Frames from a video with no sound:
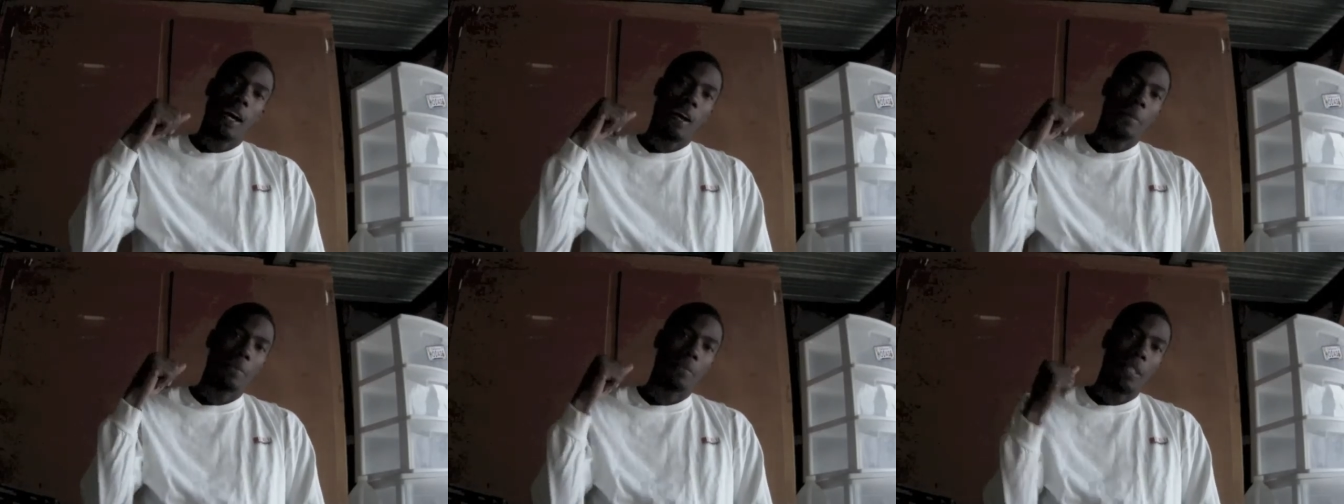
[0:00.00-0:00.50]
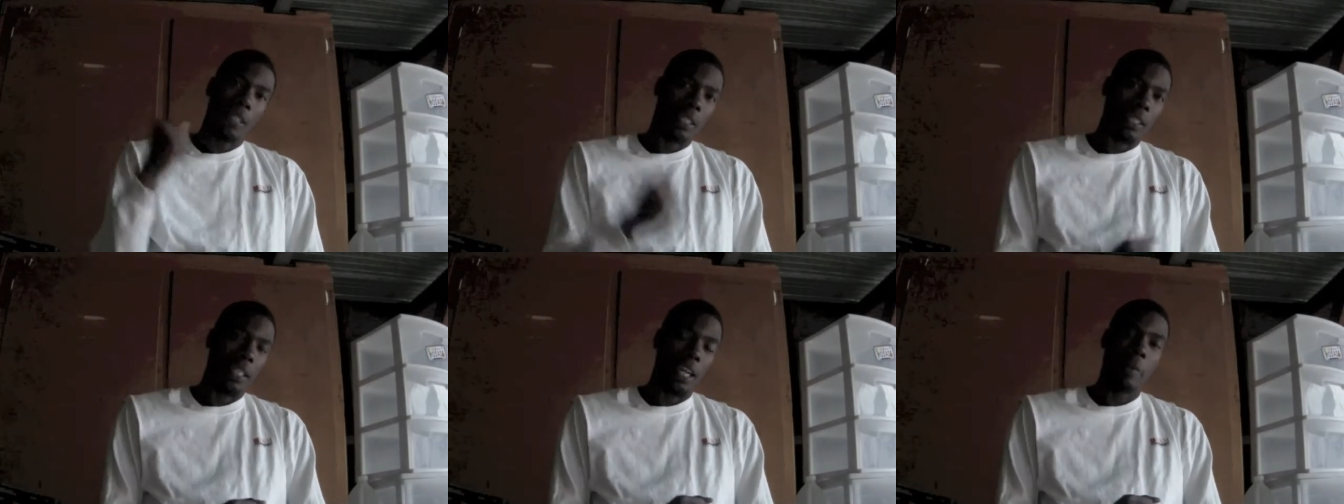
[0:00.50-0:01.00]
Um, this
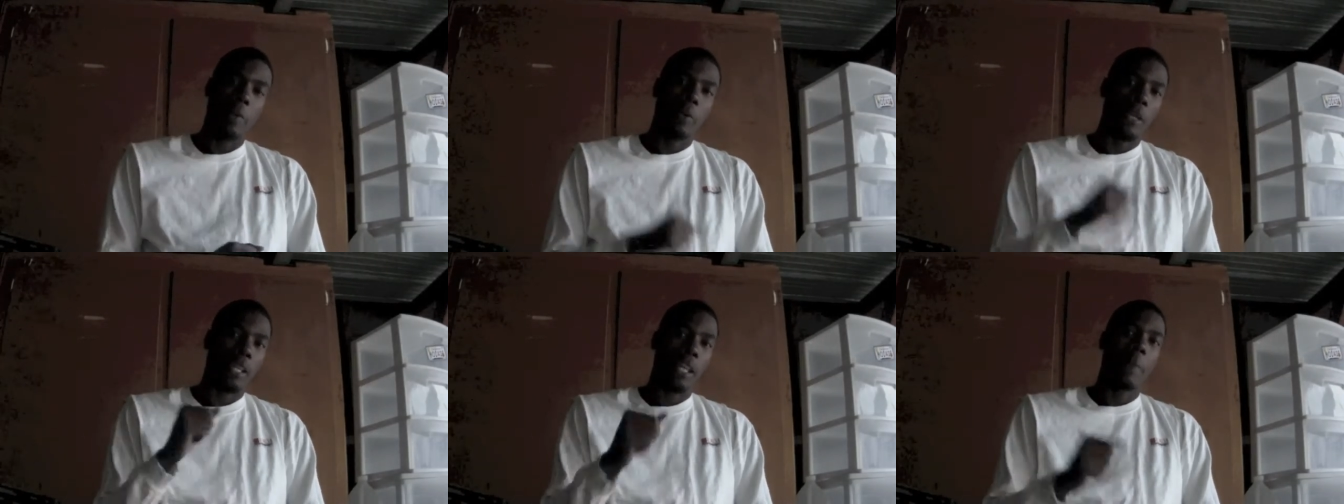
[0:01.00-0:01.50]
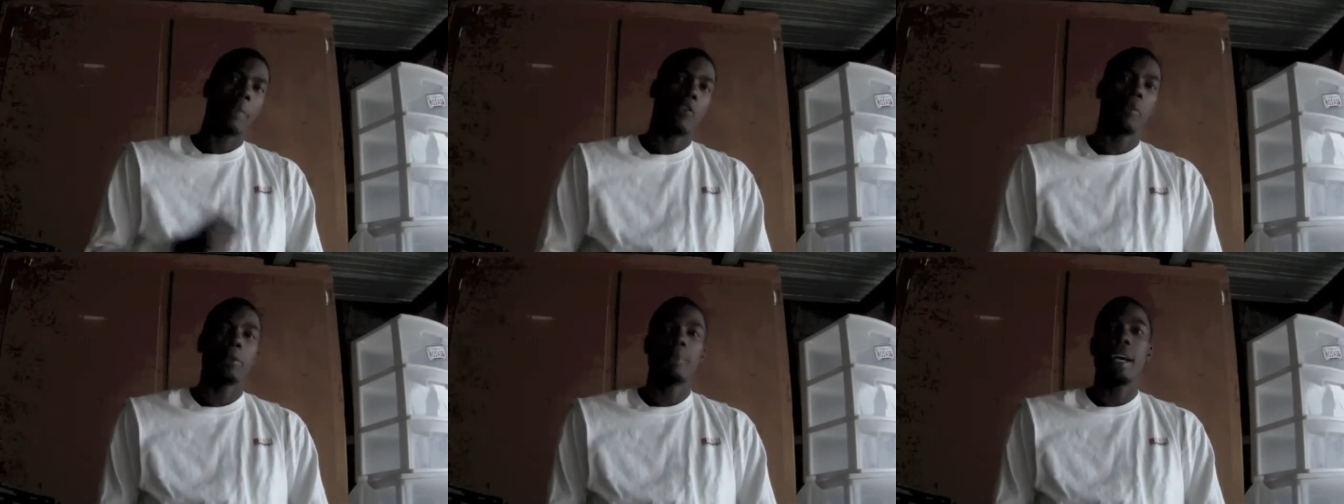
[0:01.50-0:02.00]
is Jeremy with Inline
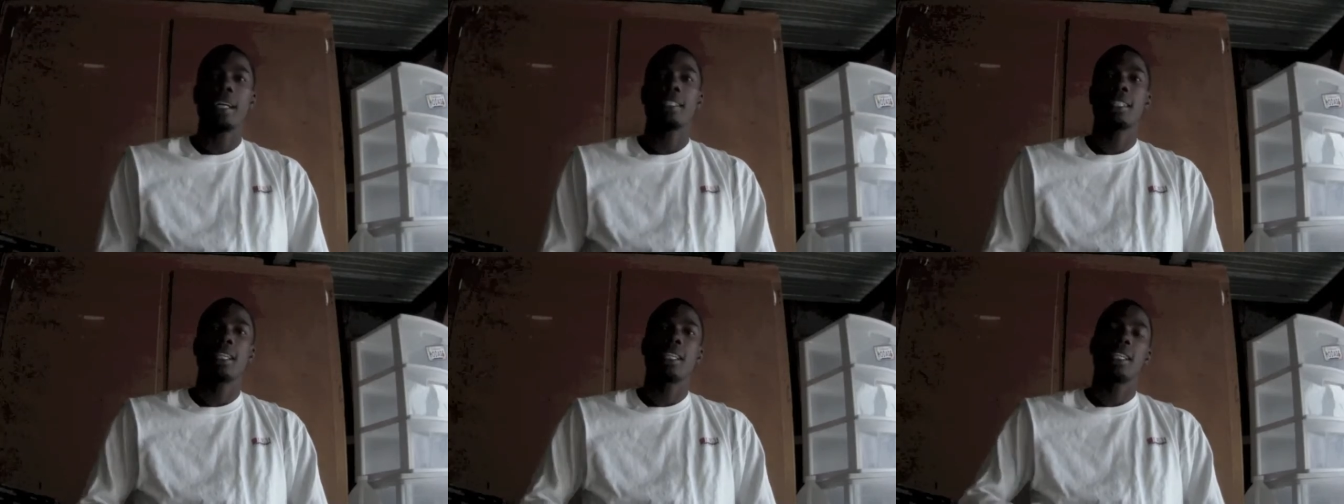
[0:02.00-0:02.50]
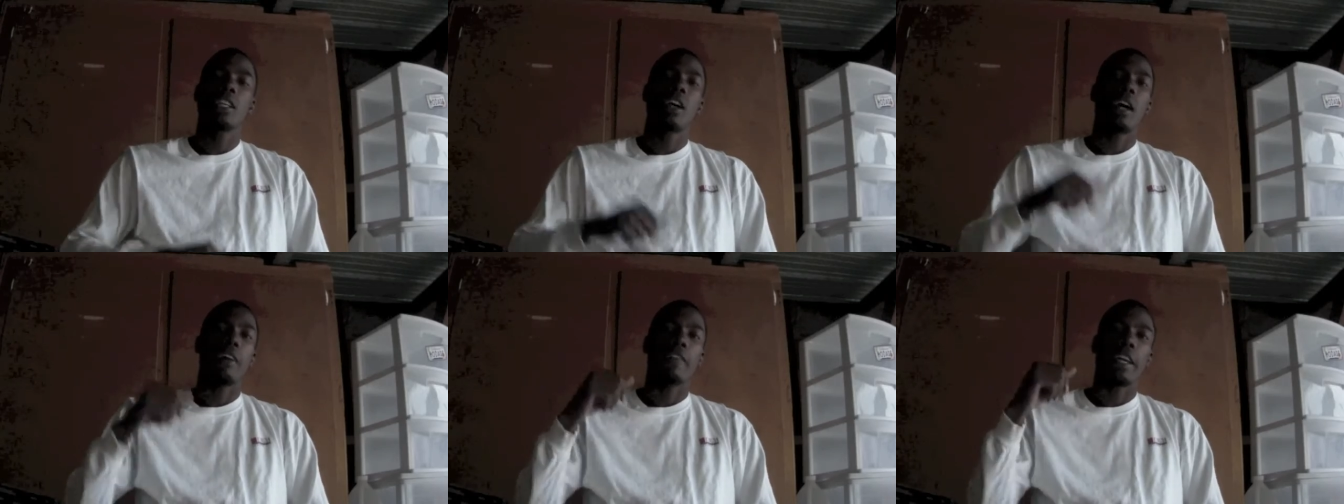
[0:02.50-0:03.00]
Performance Magazine, and
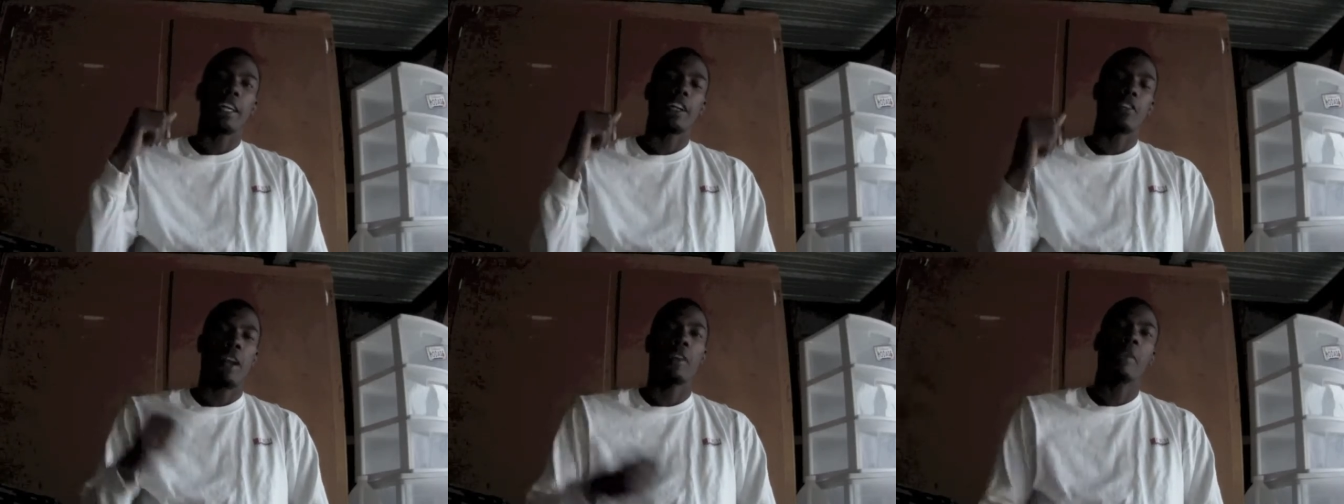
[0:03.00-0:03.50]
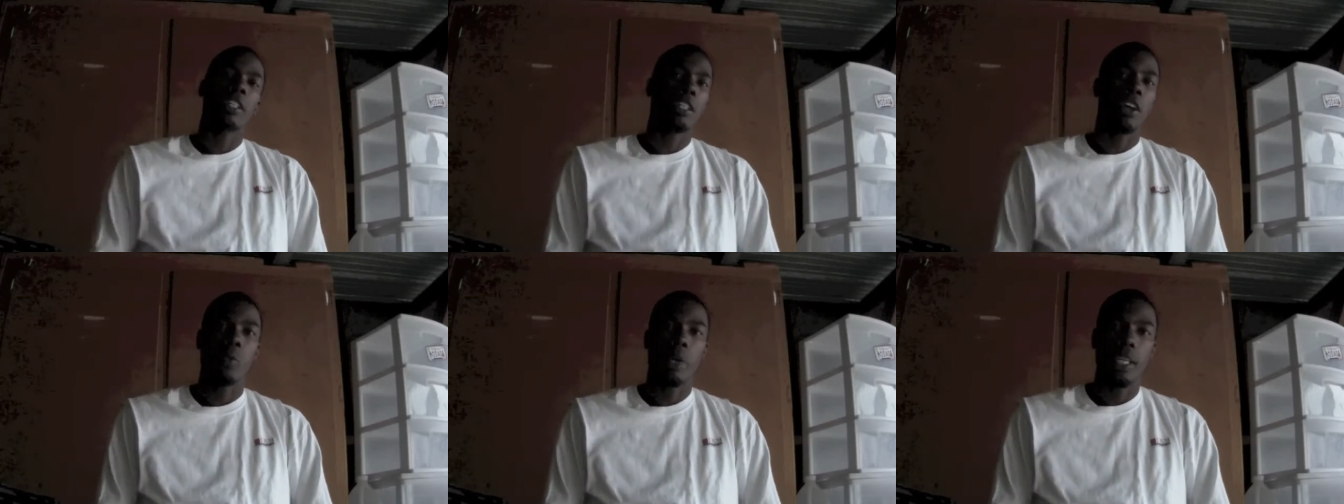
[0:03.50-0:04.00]
y'all have a great rest
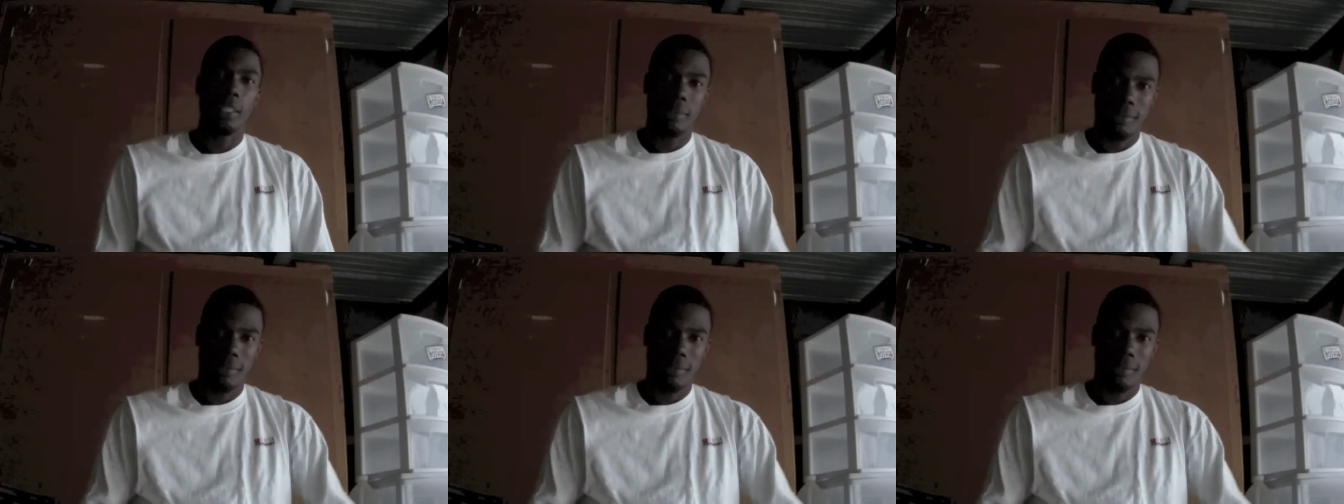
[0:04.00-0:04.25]
of y'all week.